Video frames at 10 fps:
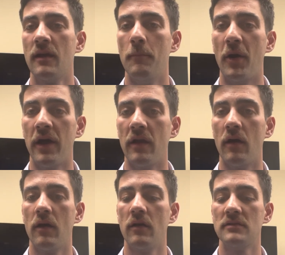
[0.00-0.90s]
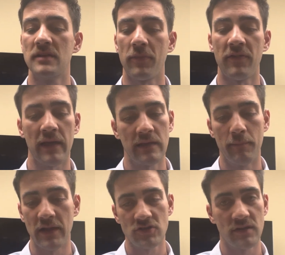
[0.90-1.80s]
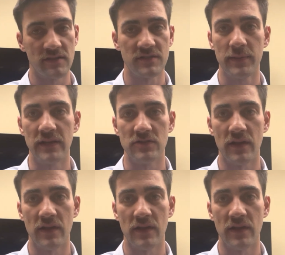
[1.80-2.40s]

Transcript: but something that he mentioned in his speech,